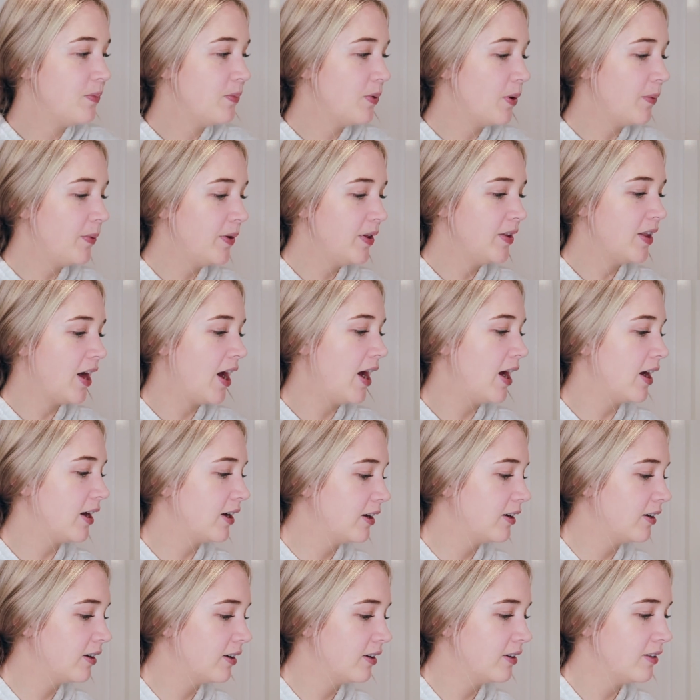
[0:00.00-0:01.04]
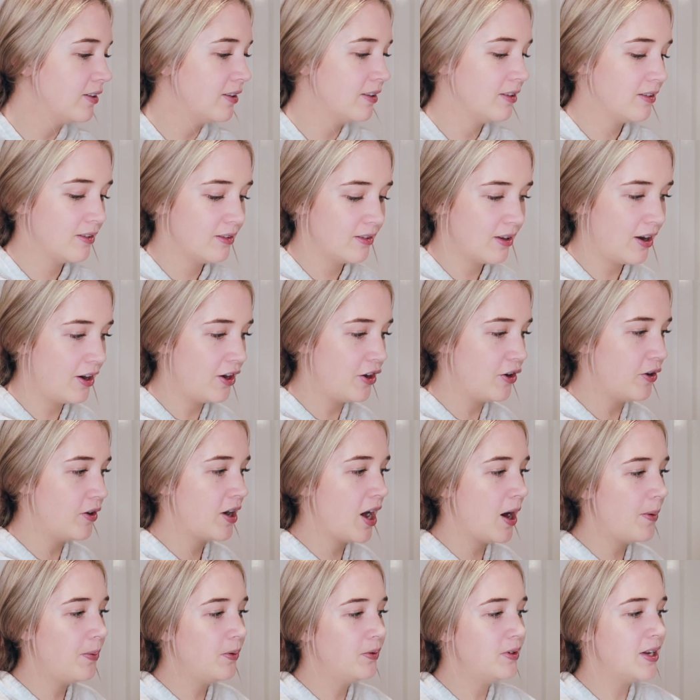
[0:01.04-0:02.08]
probably like, I don't know, a
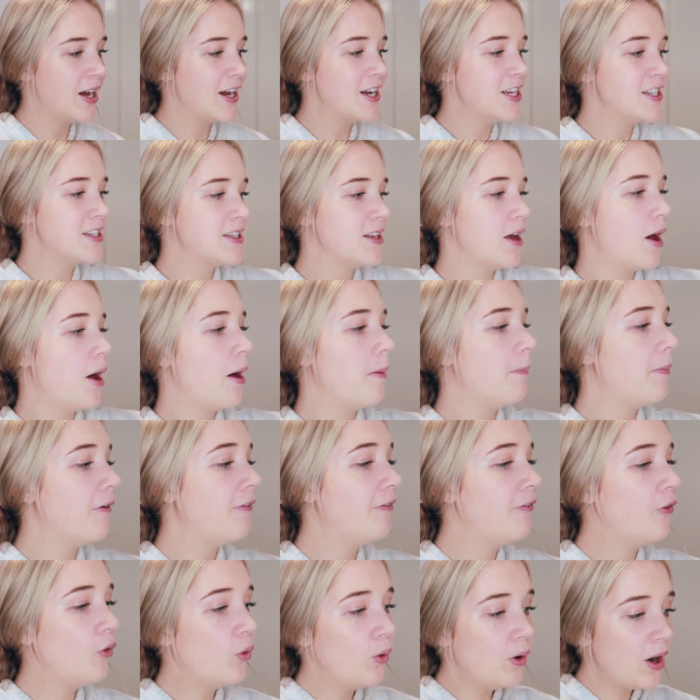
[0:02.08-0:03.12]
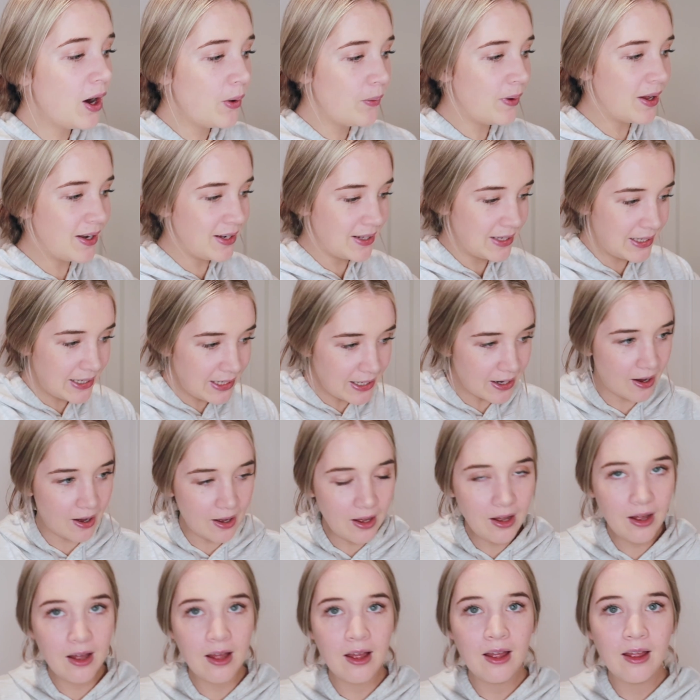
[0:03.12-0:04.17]
couple days before I went
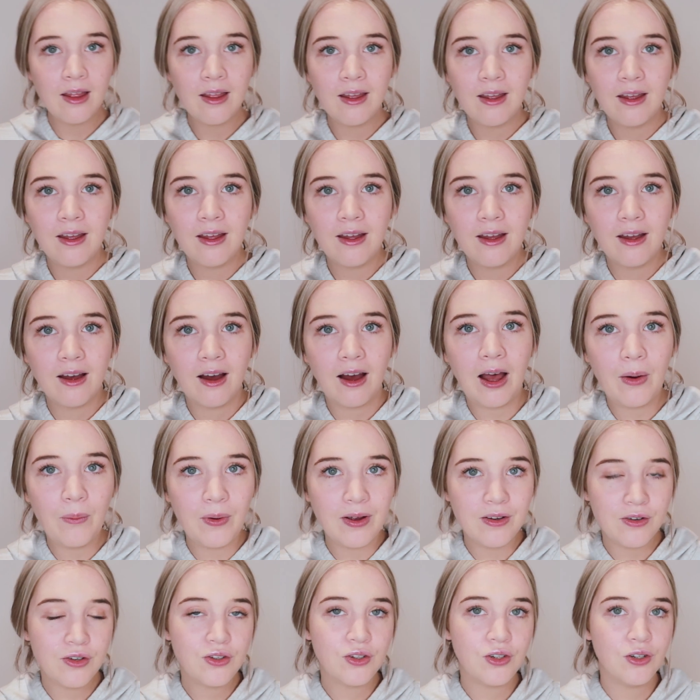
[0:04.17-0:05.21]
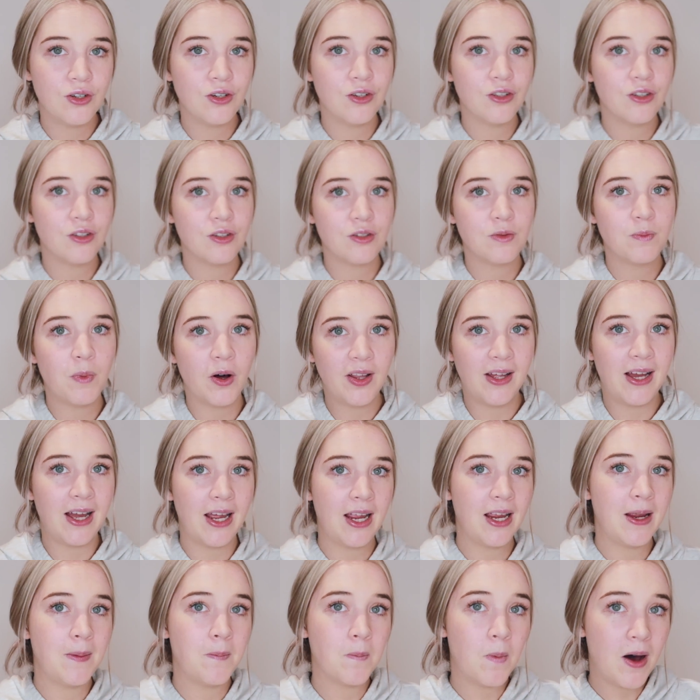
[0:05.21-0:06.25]
here, I went to
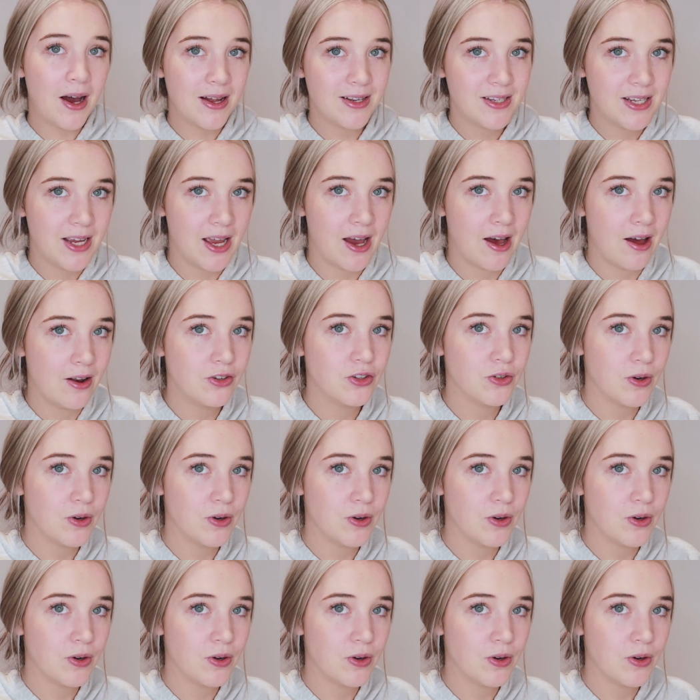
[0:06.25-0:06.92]
Spotlight in my town,